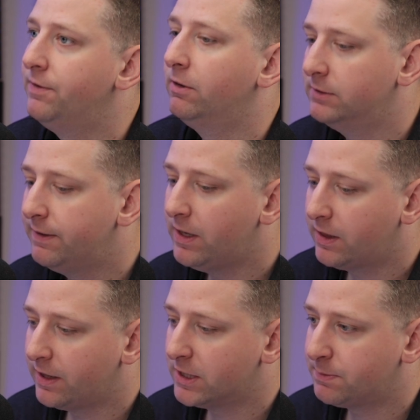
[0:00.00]
living
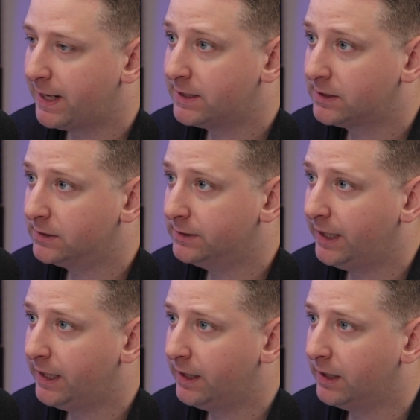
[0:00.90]
things
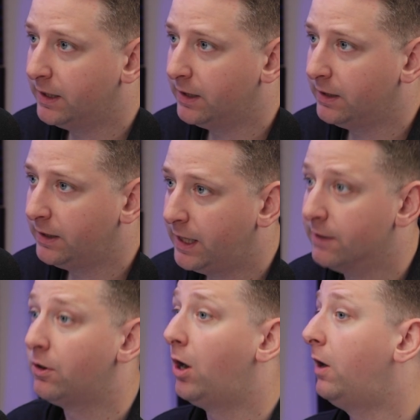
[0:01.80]
basically
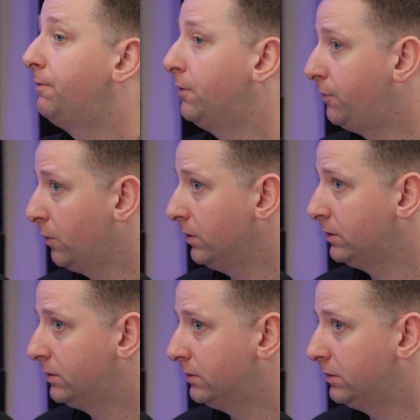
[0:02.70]
give off the
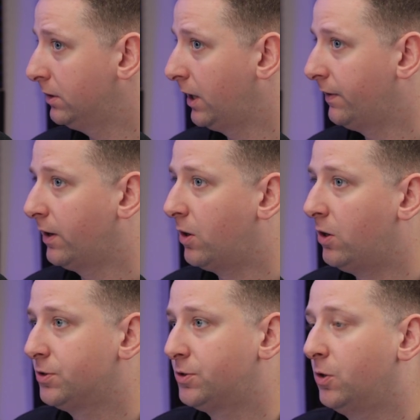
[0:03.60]
force, mm-hmm, and mm-hmm. then
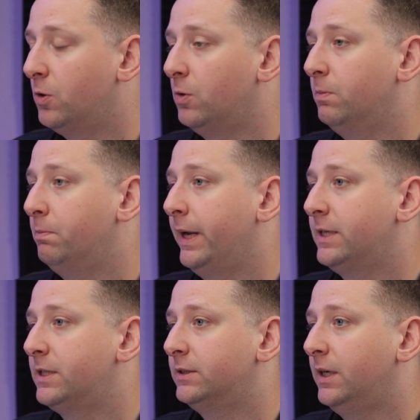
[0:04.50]
also
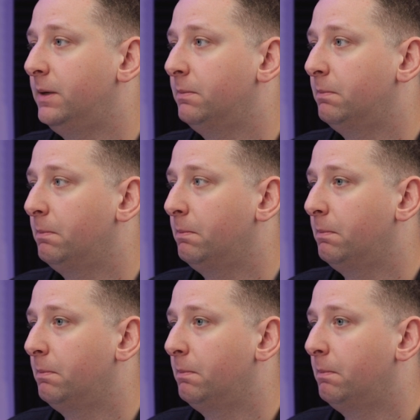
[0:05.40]
basically
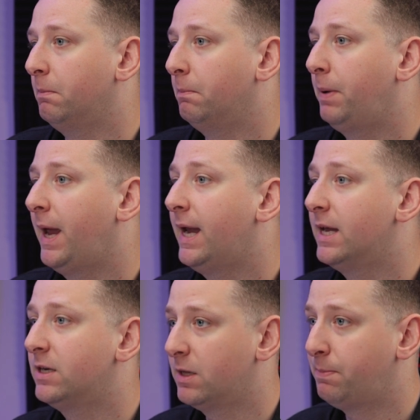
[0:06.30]
pay
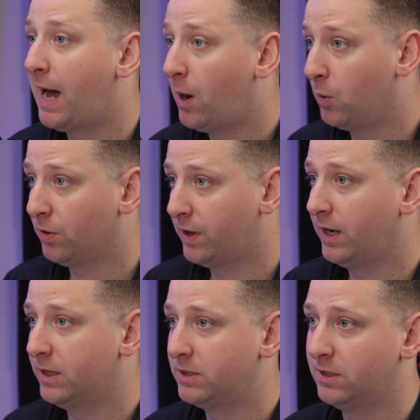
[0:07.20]
into the power
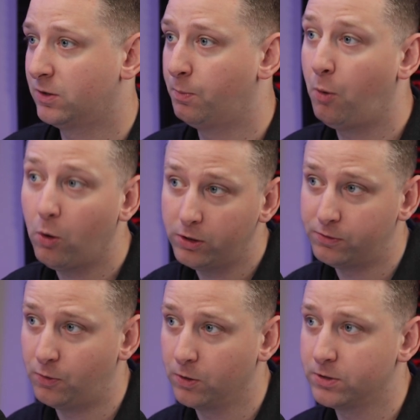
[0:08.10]
that is the corporeal
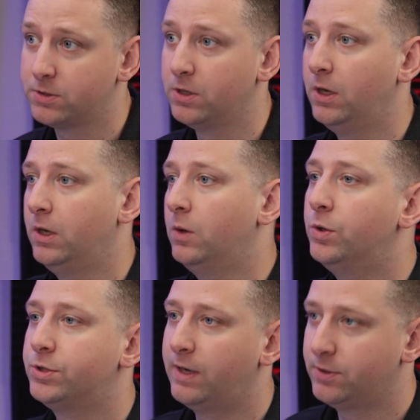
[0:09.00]
force,
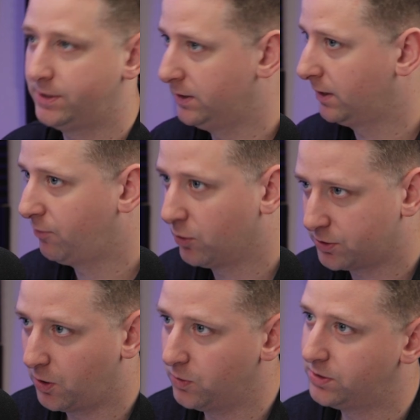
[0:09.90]
which allows things like force
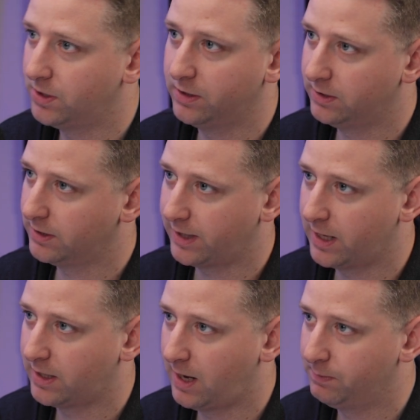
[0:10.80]
ghosts and things like that to